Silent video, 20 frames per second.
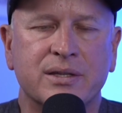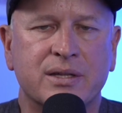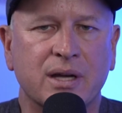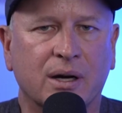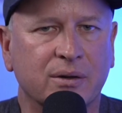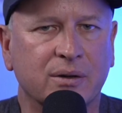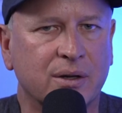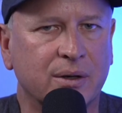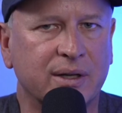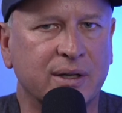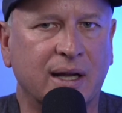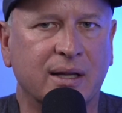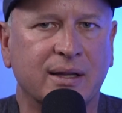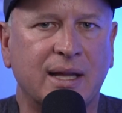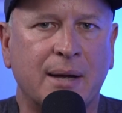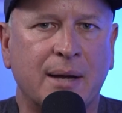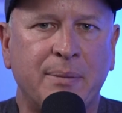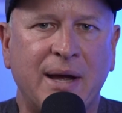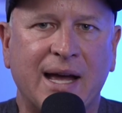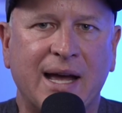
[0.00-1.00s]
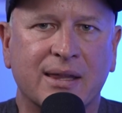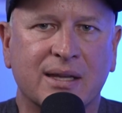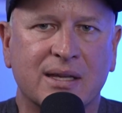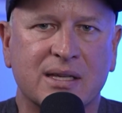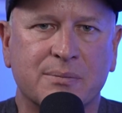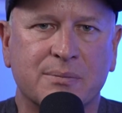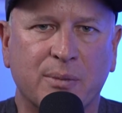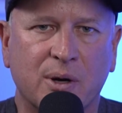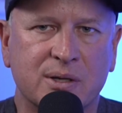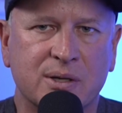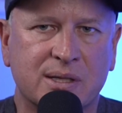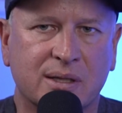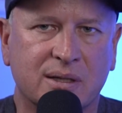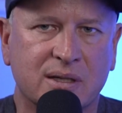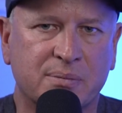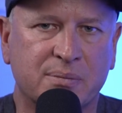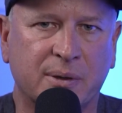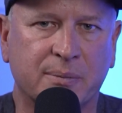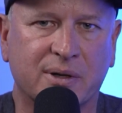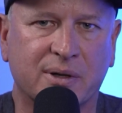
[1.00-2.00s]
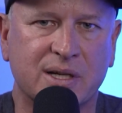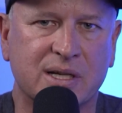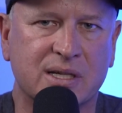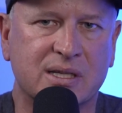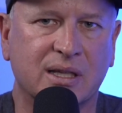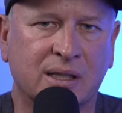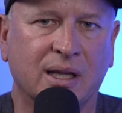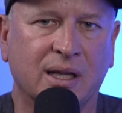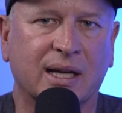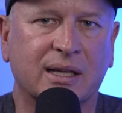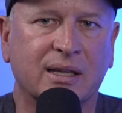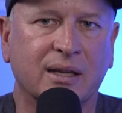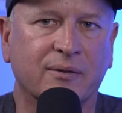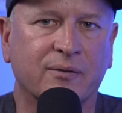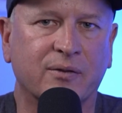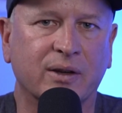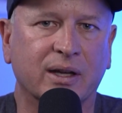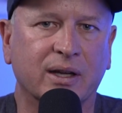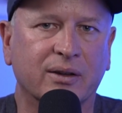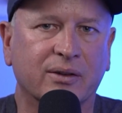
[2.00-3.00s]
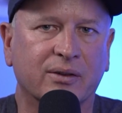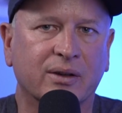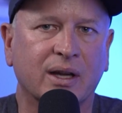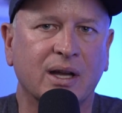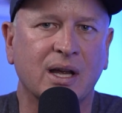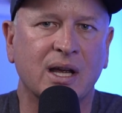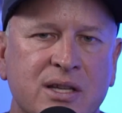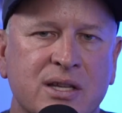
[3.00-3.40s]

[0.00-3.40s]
Don't go down that path because most of those people are just collecting fees.